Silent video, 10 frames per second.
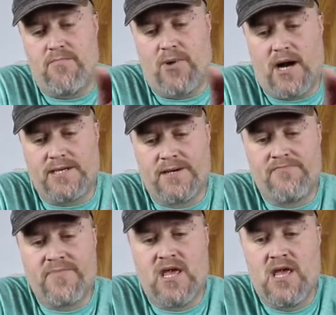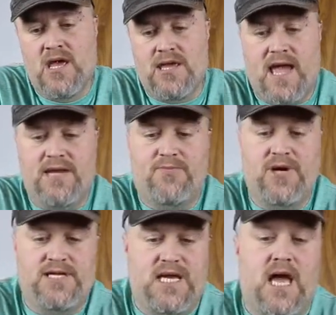but you had to put
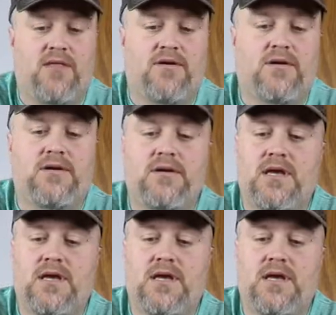it together,